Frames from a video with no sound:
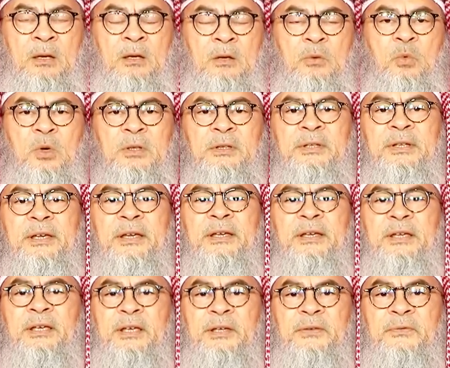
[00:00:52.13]
What they
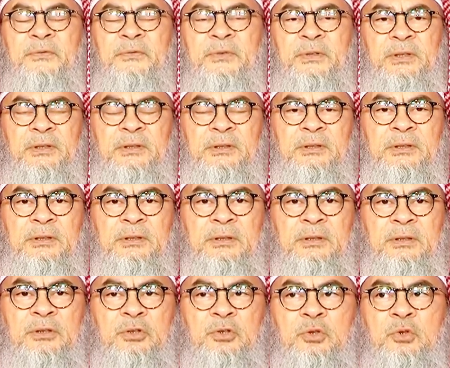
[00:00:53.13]
give
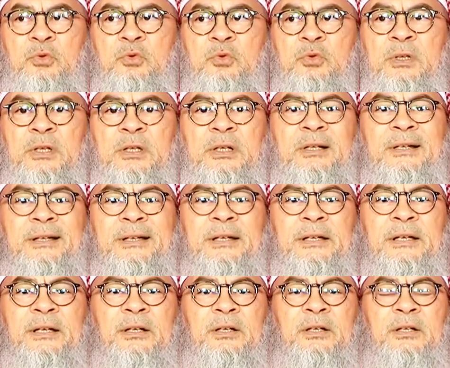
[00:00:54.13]
to the
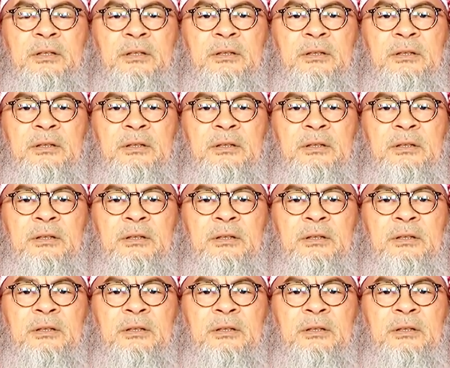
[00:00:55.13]
clinic